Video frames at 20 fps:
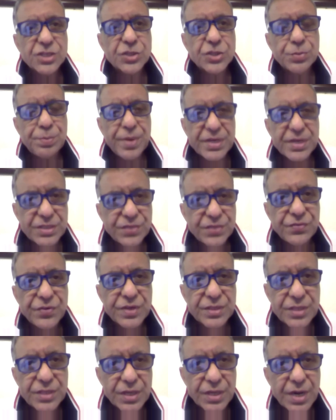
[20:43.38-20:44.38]

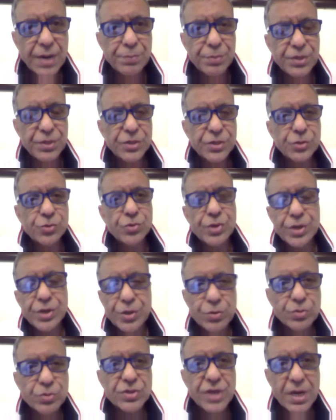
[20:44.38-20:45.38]
specific therapies to
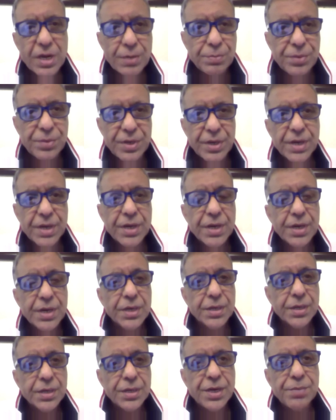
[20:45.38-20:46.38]
reduce LPA
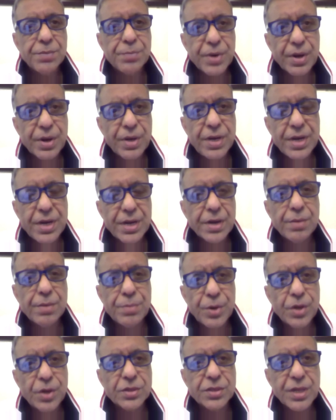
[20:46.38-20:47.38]
depending
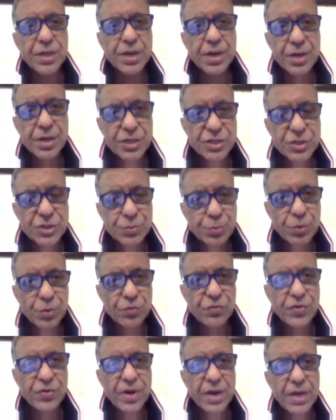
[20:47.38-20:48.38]
upon their risk
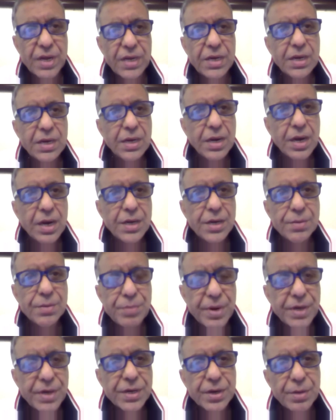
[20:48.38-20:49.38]
profile and
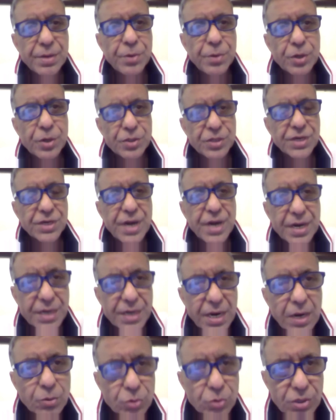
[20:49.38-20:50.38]
depending upon the
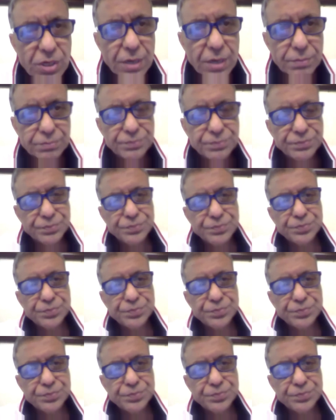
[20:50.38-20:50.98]
data outcome.